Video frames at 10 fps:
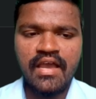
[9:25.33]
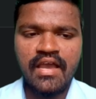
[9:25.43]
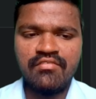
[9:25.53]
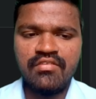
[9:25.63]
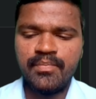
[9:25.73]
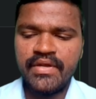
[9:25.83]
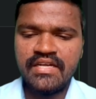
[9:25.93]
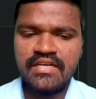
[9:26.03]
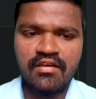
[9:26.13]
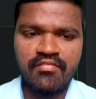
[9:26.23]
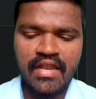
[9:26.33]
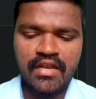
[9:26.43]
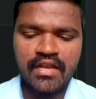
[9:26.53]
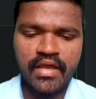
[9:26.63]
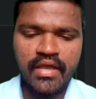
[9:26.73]
I will print the
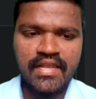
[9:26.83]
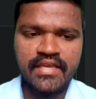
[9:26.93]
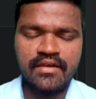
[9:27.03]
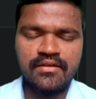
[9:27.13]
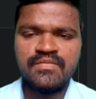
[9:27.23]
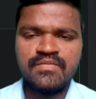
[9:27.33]
value l here.